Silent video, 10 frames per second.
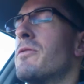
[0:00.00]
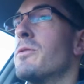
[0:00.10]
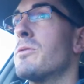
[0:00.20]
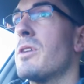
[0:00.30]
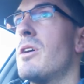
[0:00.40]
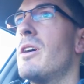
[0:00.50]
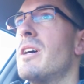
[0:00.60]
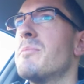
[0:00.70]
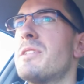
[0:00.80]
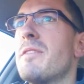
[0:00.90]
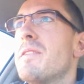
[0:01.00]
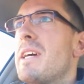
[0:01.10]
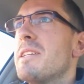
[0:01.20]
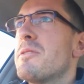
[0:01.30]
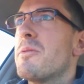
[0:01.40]
full-time, seven
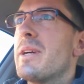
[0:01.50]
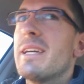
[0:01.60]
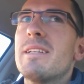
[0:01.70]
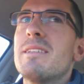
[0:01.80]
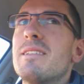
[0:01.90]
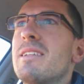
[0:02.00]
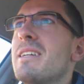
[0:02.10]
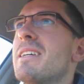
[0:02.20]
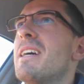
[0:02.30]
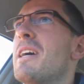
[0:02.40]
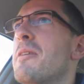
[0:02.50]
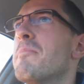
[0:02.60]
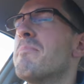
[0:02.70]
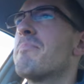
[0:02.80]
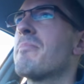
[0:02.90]
days a week
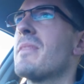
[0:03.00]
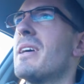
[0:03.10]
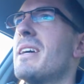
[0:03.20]
um,